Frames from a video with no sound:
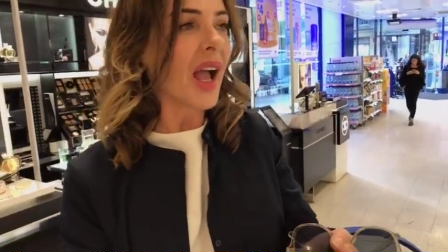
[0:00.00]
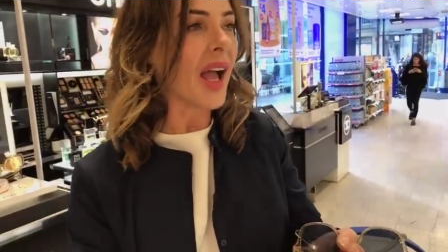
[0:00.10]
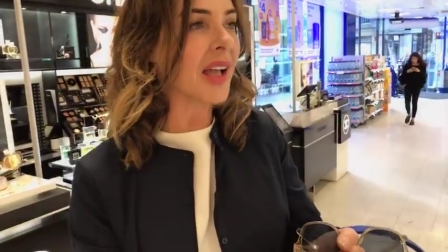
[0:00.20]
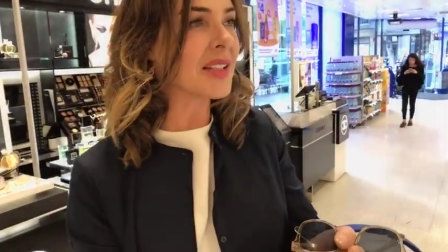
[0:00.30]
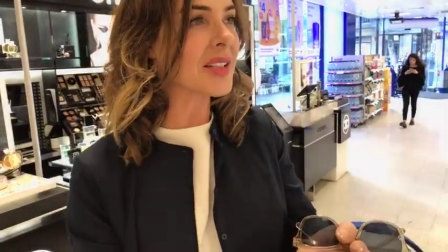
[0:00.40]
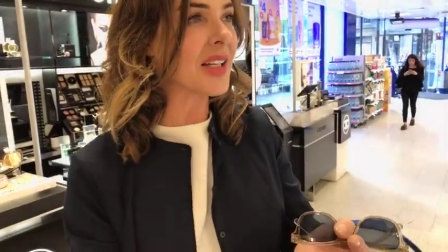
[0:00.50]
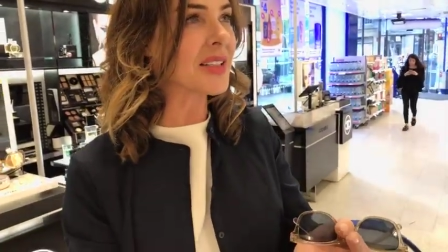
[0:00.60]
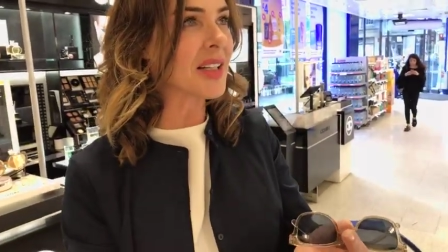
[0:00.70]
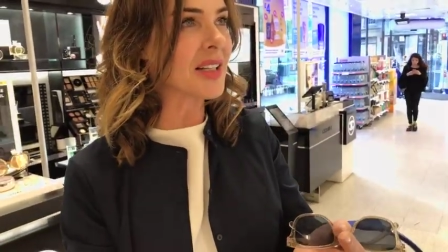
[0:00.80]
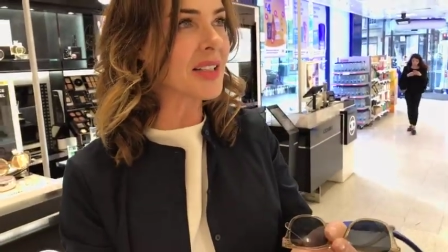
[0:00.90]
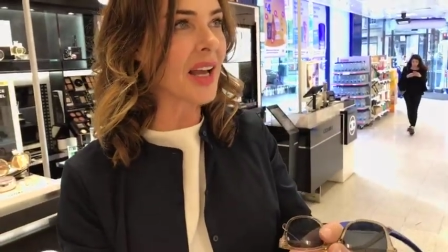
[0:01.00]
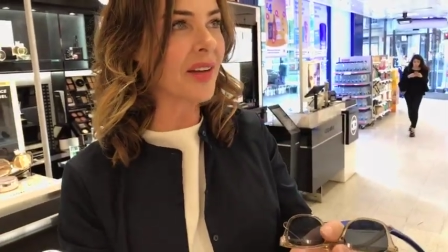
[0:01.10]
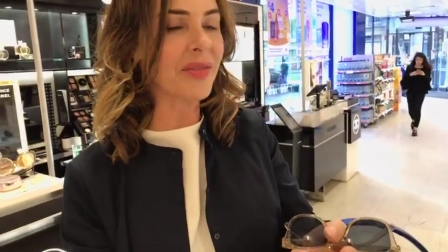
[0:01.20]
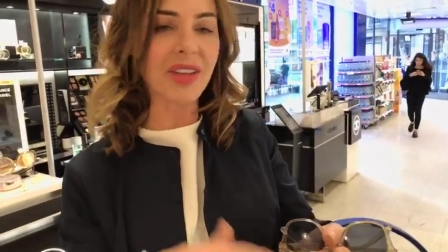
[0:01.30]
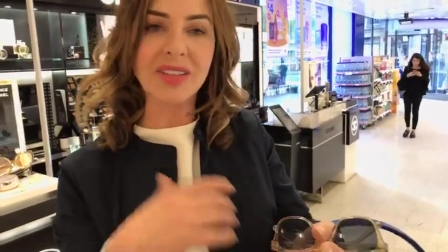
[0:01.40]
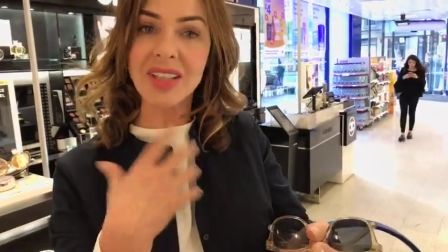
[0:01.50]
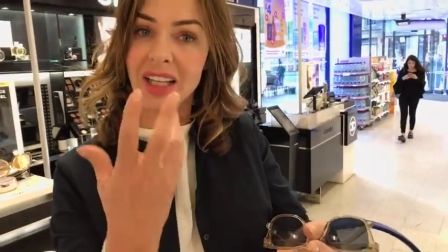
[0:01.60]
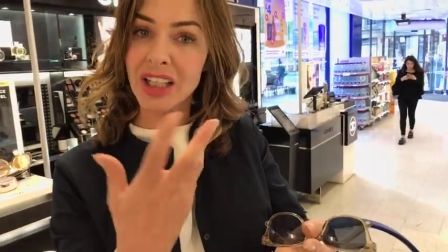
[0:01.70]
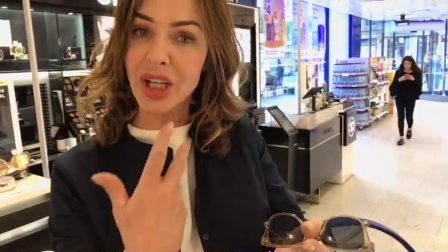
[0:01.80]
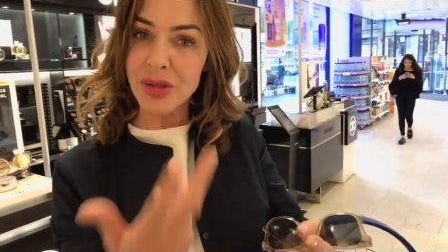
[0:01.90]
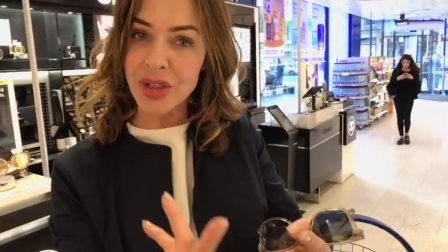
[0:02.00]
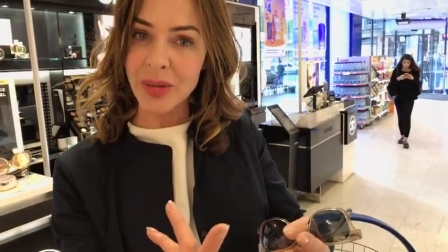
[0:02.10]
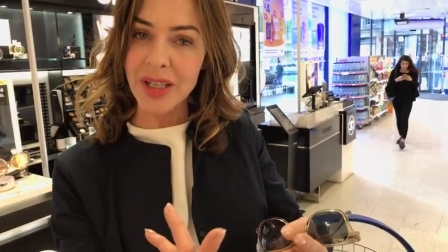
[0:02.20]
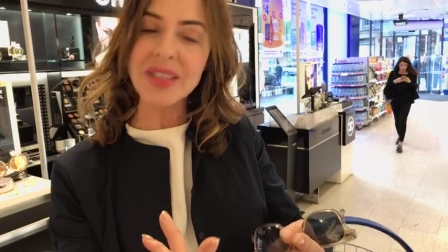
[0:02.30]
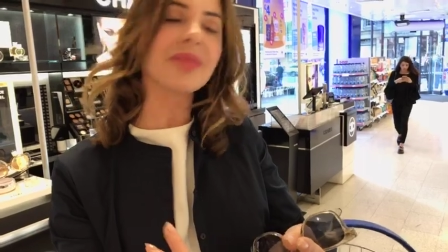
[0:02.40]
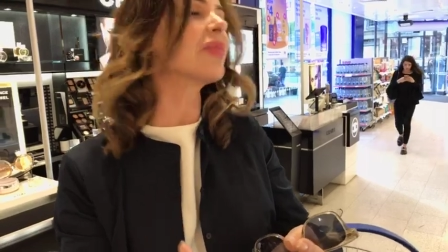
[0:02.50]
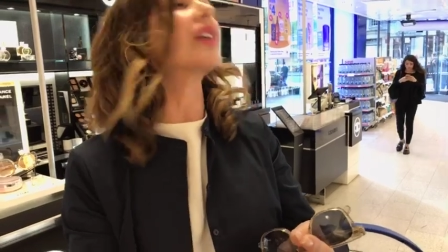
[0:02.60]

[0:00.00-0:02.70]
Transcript: And it does have this like glow to it.